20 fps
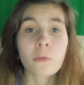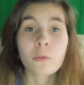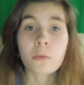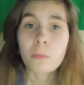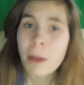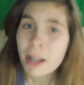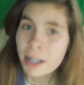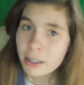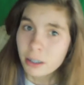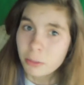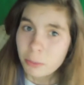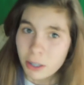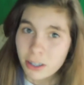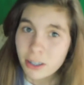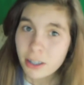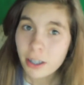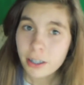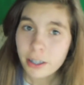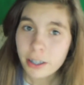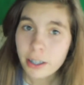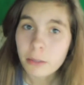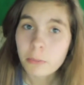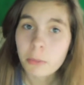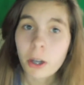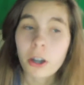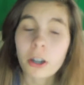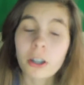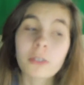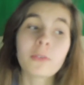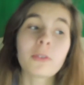Meant to be studying,
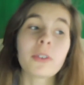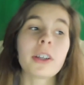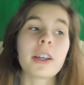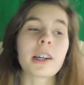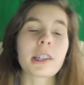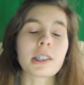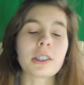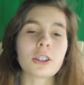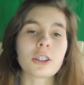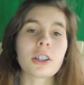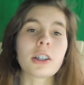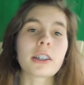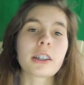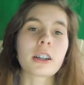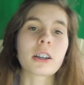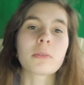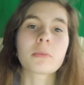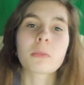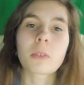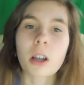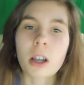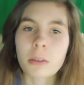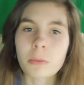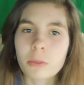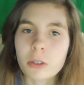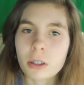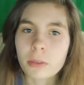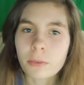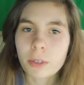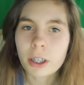but hopefully I can try and
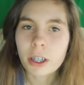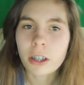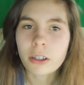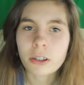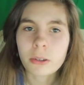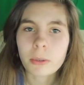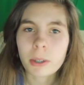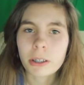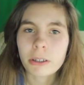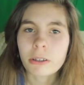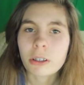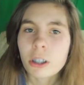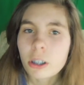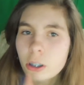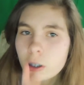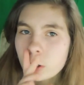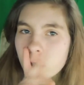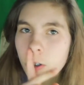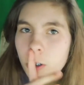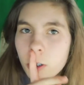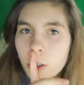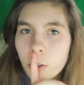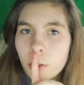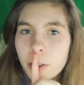get some videos upload. Shh,